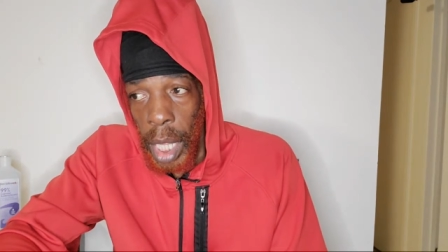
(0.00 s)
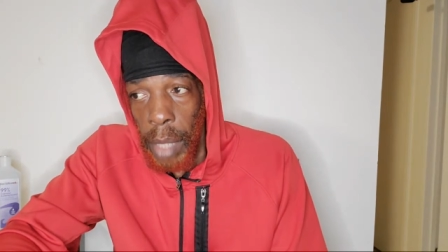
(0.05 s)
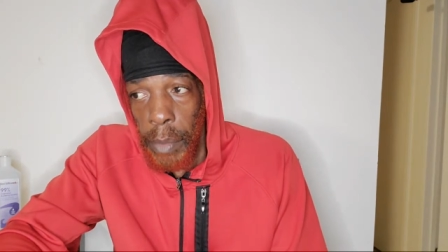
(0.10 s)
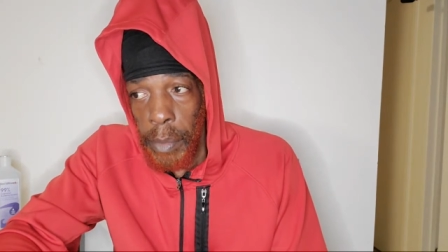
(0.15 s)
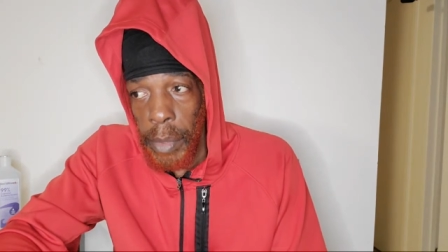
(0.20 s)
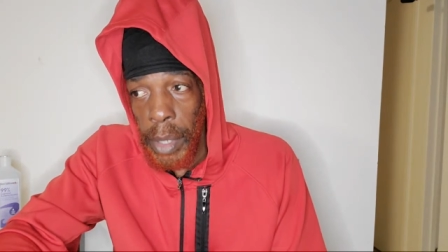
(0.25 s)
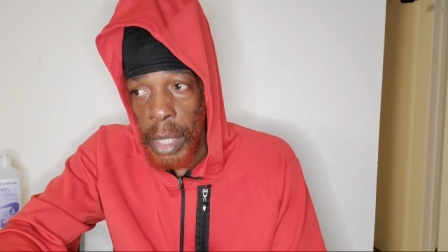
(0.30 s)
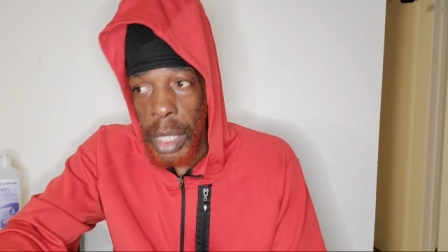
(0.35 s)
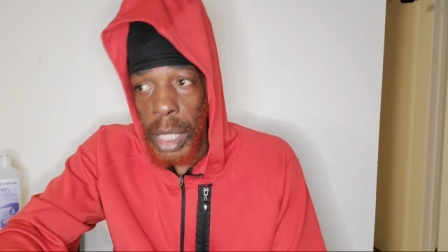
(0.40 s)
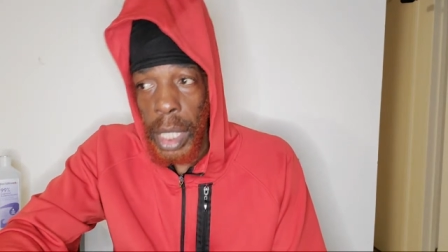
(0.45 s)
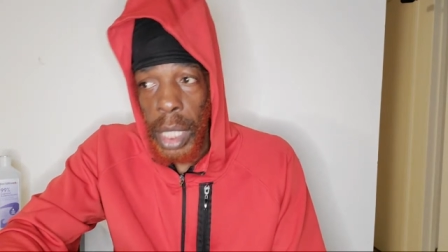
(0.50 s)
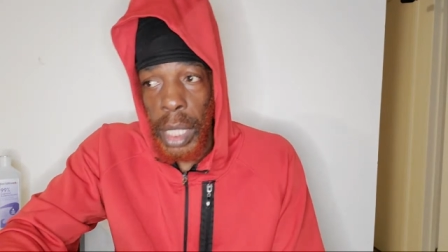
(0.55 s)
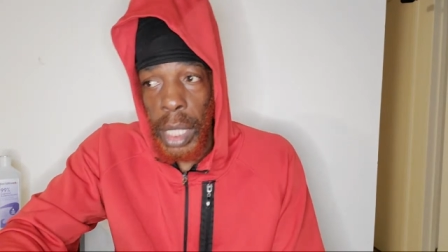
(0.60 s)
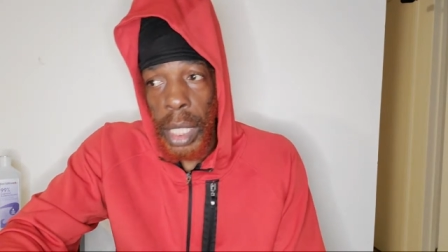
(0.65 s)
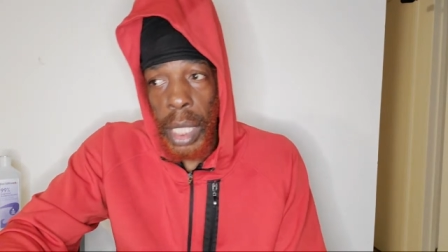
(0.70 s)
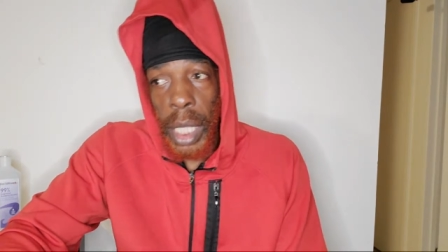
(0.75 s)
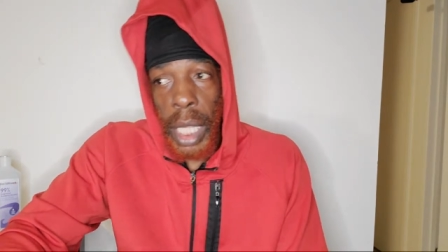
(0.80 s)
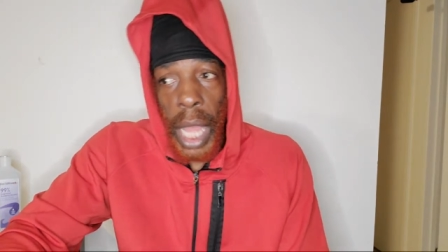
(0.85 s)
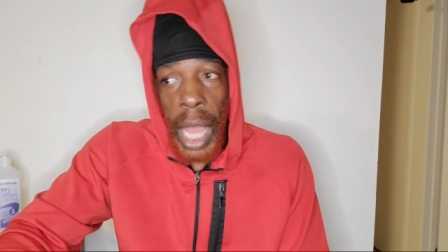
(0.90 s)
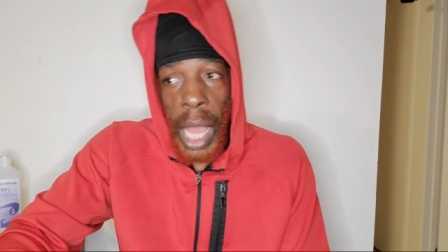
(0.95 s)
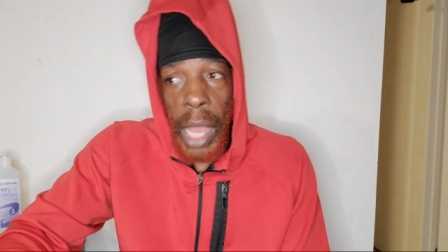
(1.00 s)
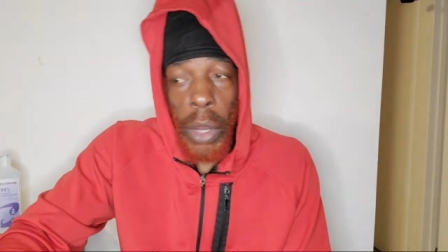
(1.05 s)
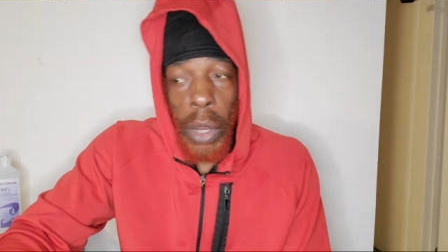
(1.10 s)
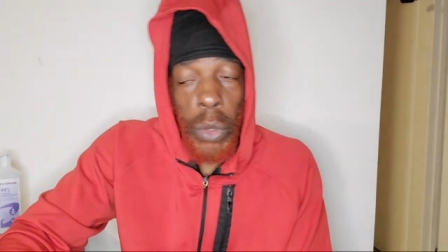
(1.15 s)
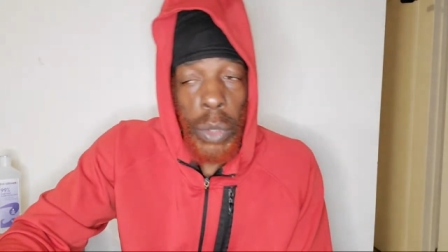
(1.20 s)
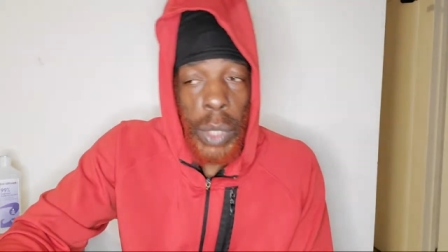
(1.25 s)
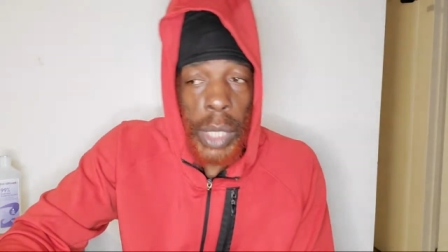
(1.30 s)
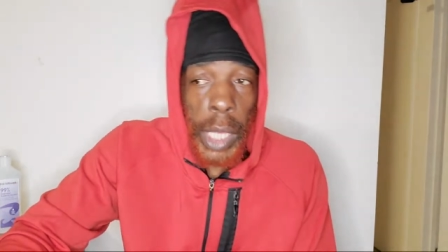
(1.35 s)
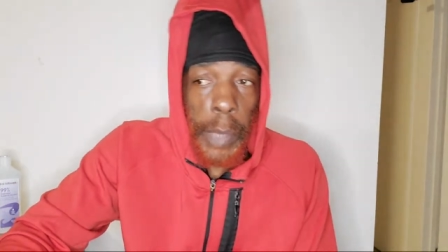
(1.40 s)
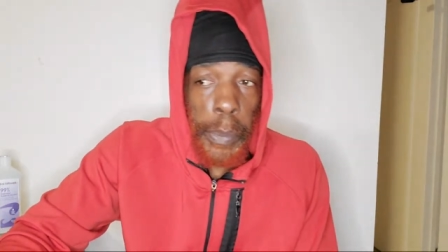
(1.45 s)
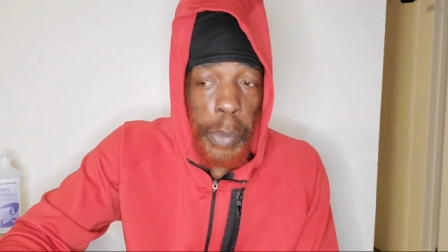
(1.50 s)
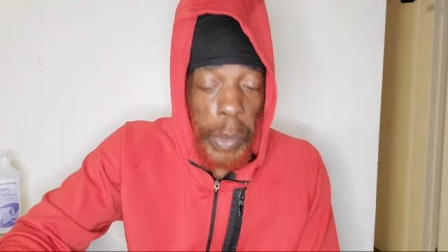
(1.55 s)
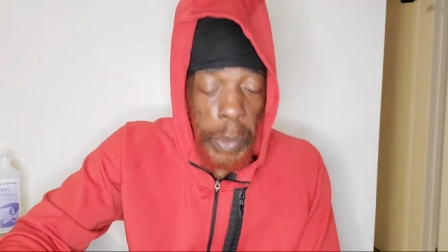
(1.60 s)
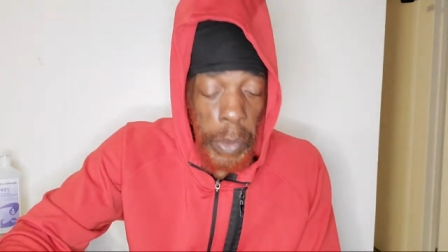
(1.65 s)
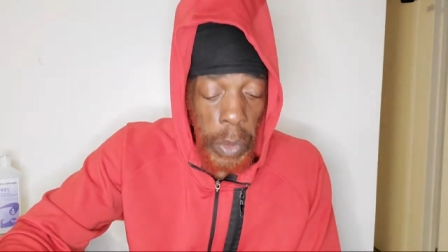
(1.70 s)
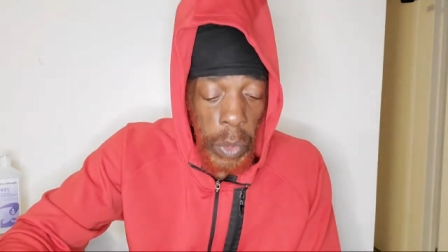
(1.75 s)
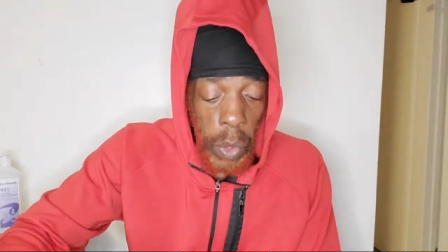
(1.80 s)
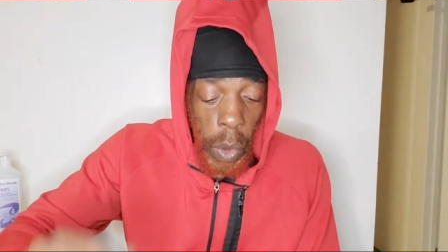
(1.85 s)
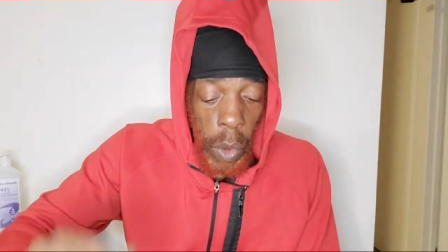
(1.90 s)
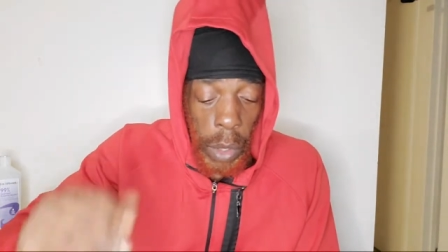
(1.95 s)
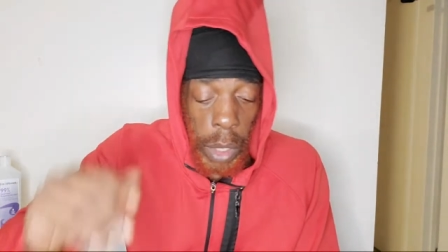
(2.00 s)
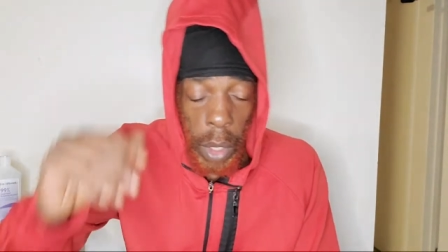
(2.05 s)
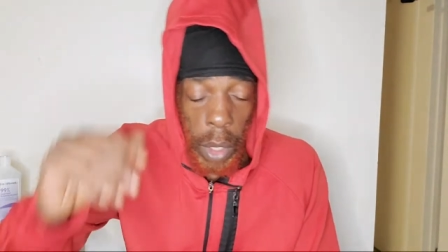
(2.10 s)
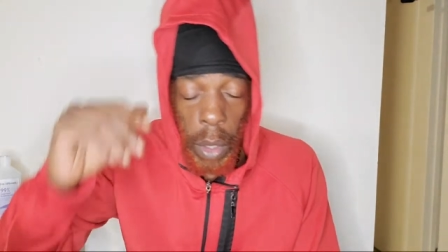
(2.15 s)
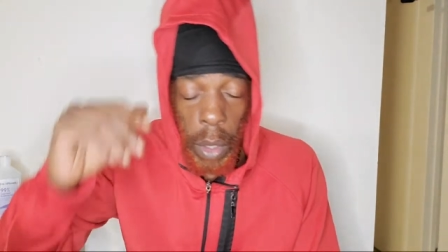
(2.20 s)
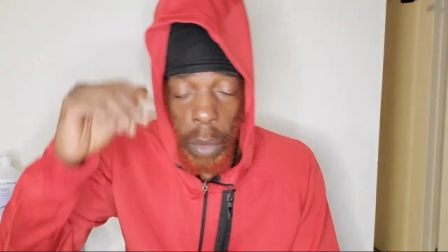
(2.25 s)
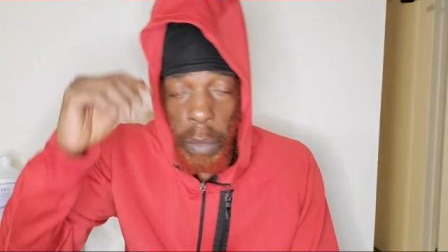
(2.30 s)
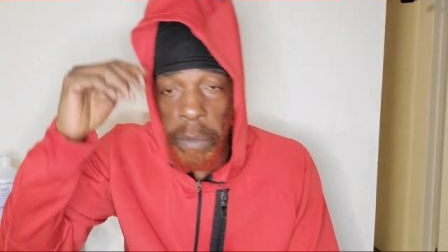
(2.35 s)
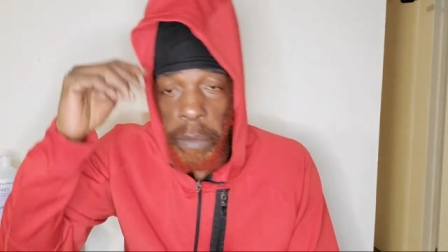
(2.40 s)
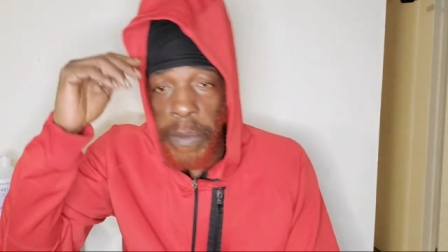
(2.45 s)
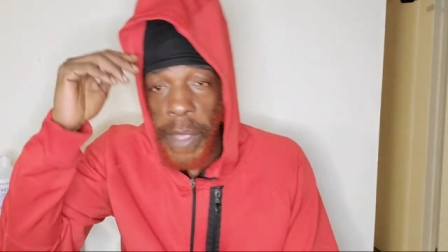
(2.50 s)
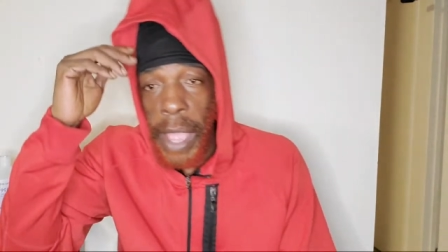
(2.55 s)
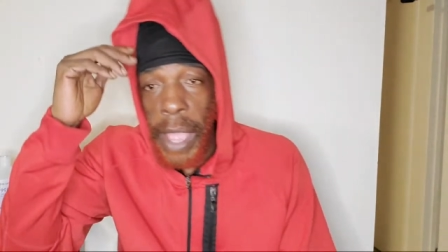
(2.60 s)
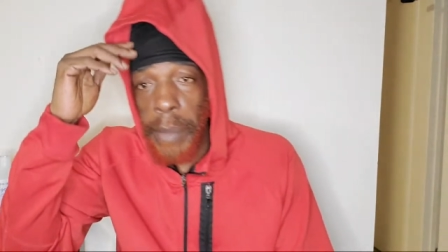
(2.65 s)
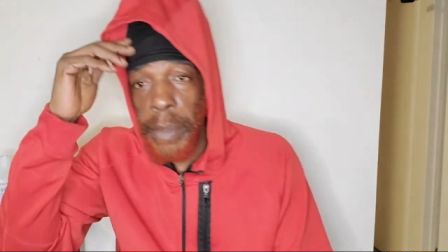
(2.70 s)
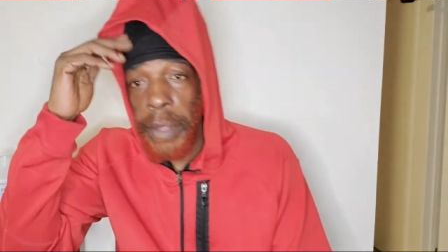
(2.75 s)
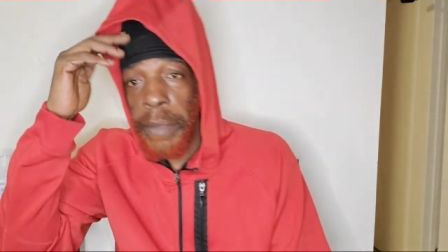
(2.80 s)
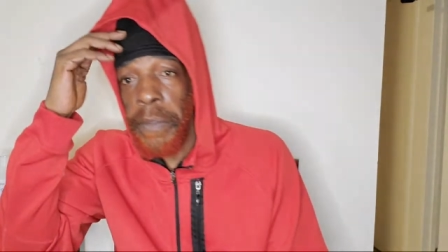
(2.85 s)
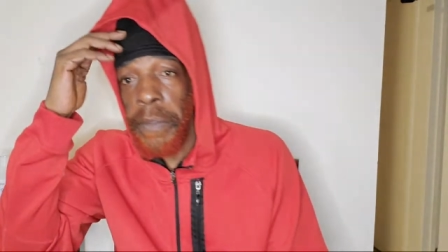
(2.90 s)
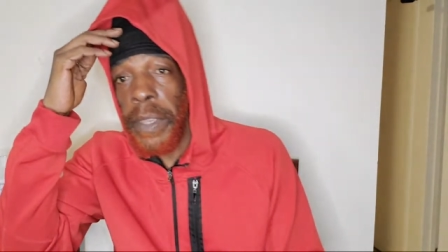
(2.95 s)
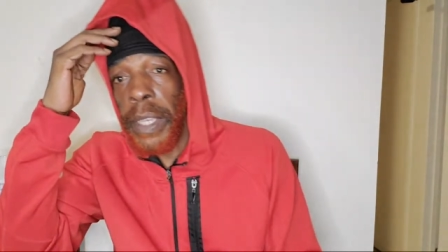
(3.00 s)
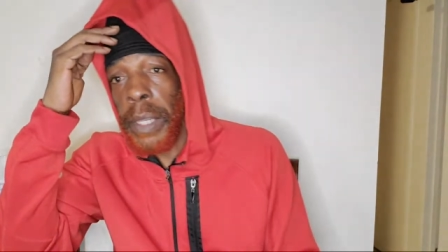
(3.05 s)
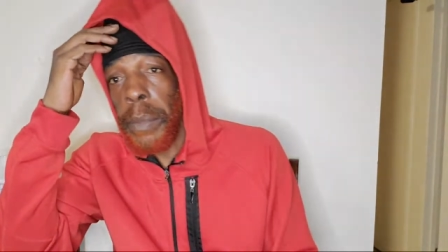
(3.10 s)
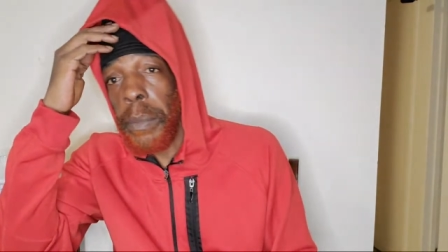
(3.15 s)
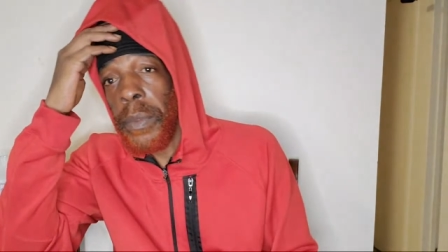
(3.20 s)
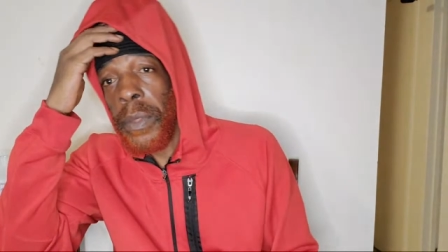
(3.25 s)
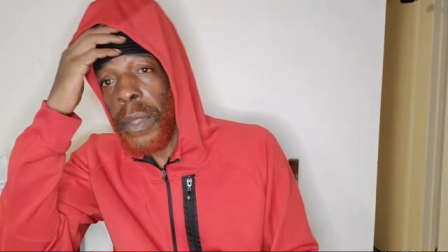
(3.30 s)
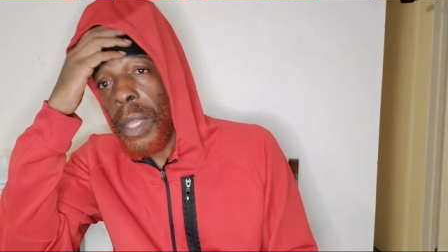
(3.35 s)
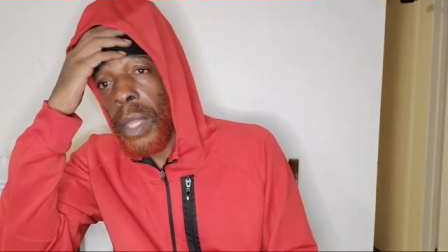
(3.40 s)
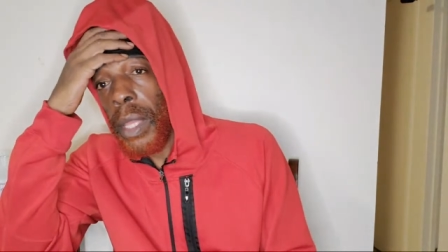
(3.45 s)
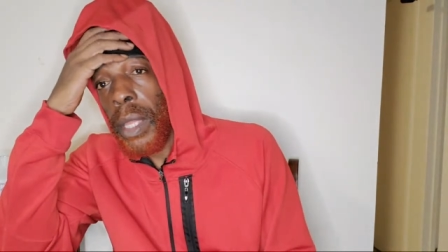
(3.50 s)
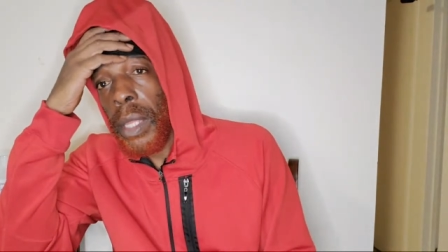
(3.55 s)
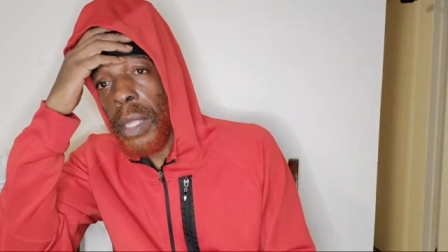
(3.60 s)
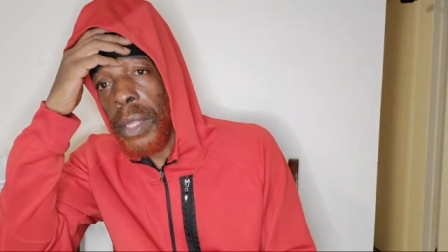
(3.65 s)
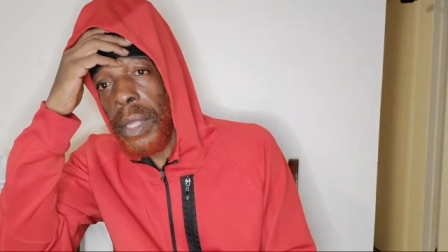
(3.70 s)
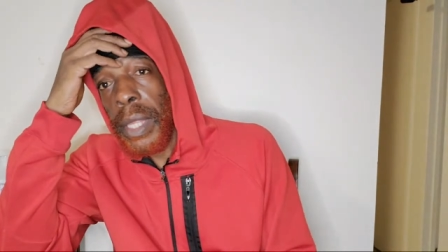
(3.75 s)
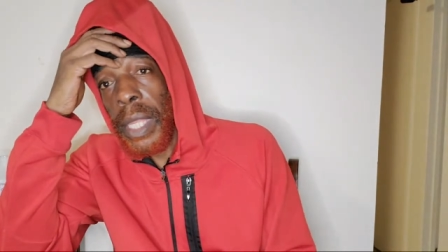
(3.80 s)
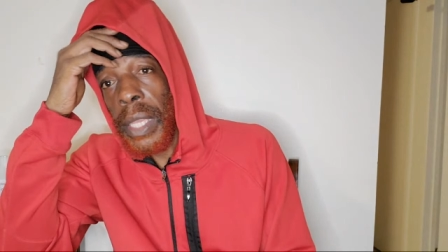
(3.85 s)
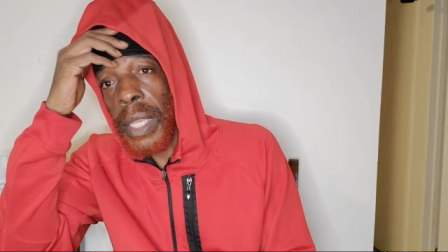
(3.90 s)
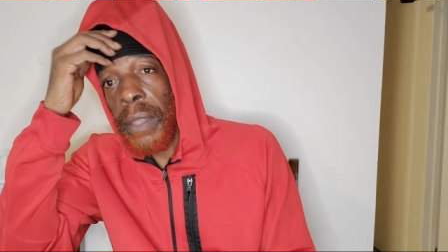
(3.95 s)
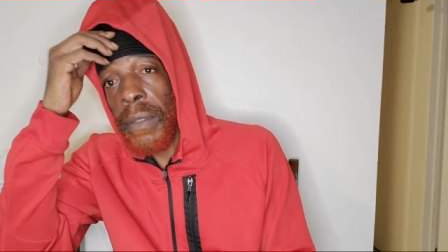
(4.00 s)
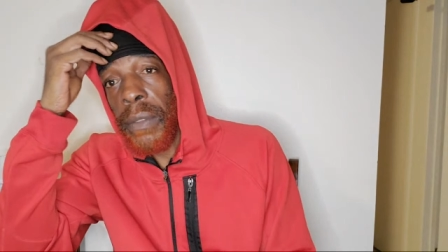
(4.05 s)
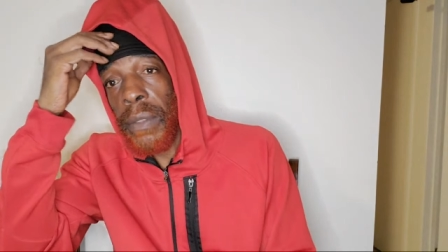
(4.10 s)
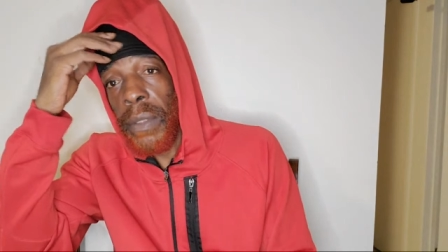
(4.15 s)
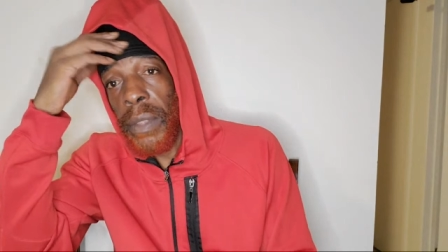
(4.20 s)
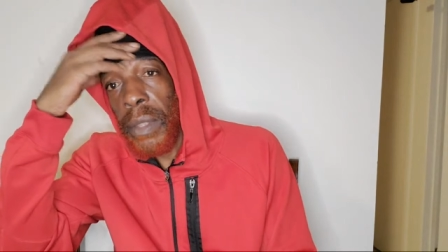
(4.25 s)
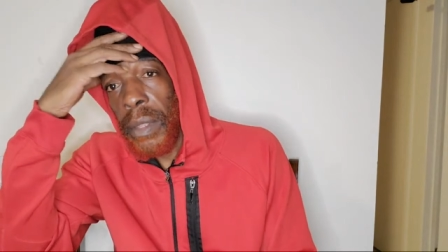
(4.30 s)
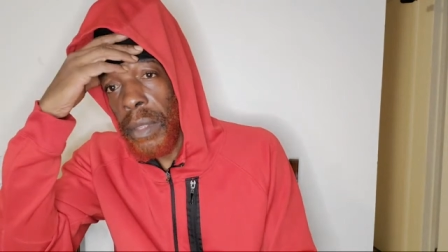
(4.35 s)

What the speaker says: But I always hear people call the whole family thieves.